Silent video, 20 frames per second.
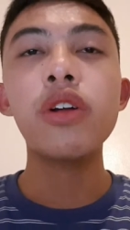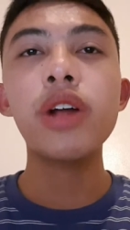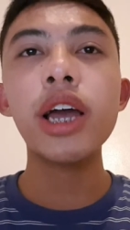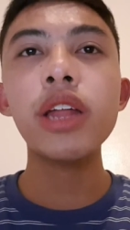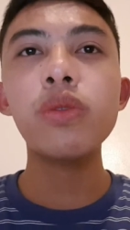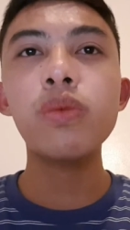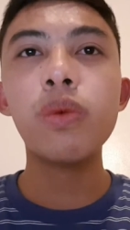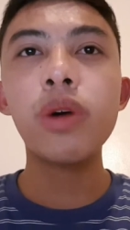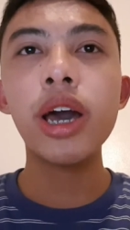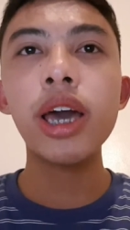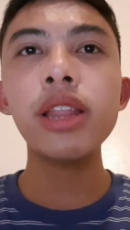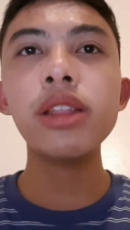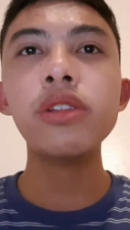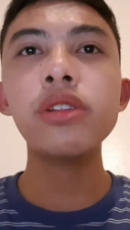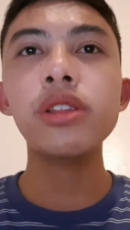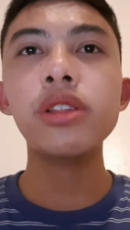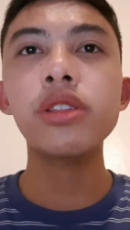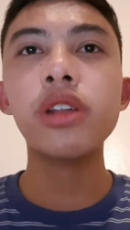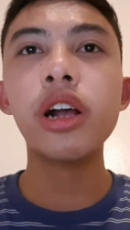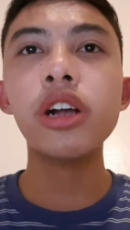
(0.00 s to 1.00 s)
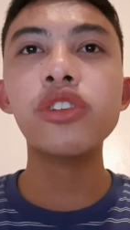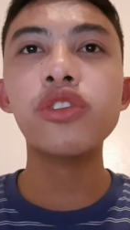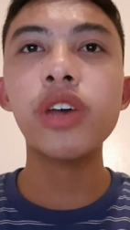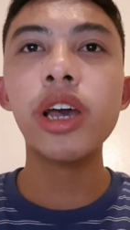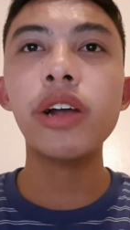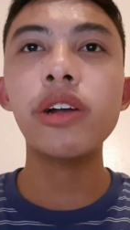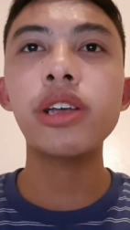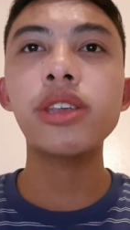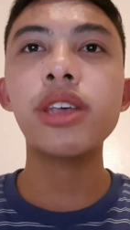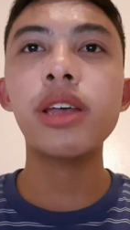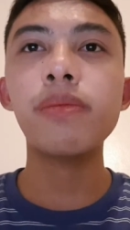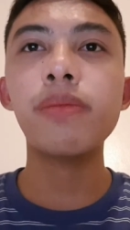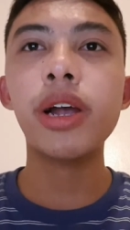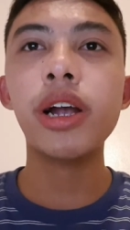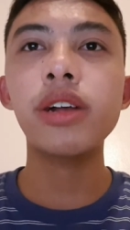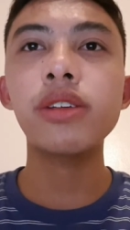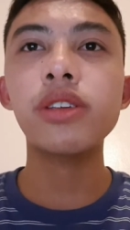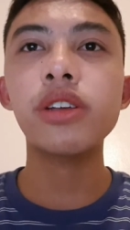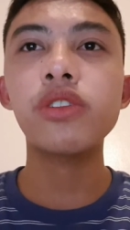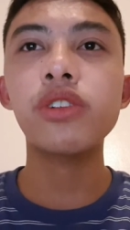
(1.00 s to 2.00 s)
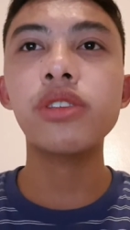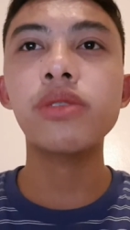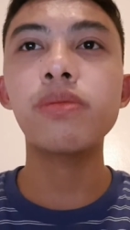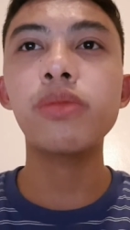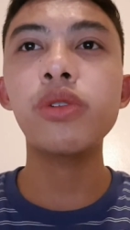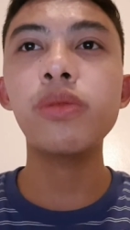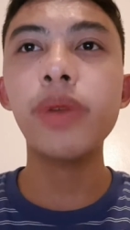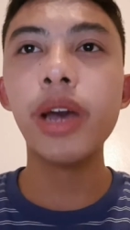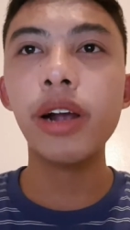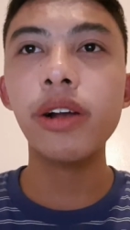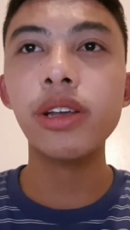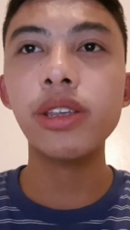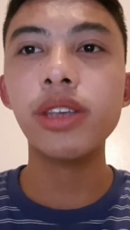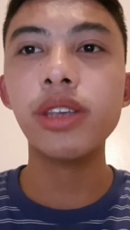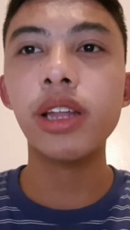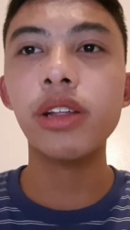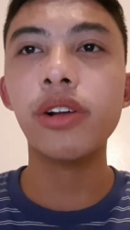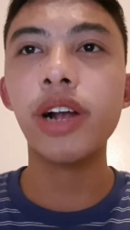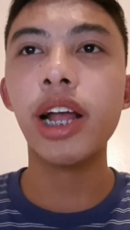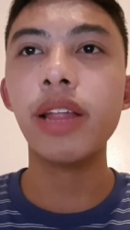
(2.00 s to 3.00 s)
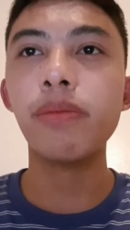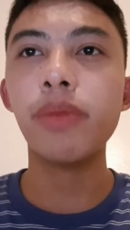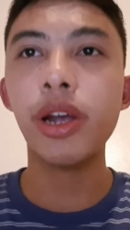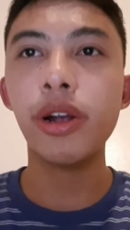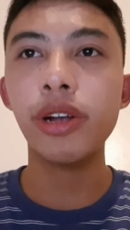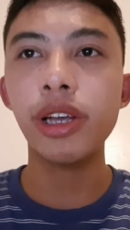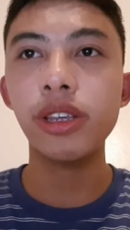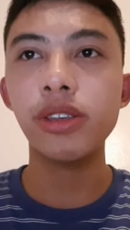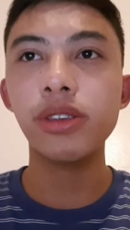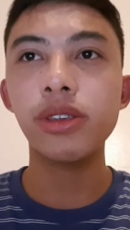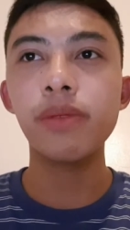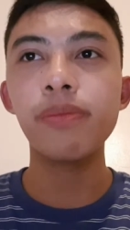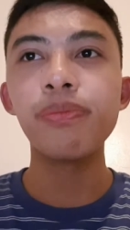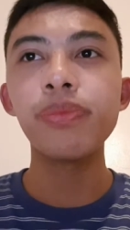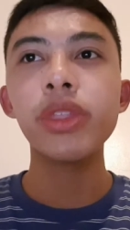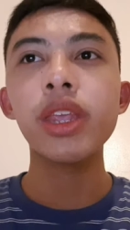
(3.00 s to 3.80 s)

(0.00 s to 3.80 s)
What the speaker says: red wine, dark cherries, and berries such as blueberries and cranberries.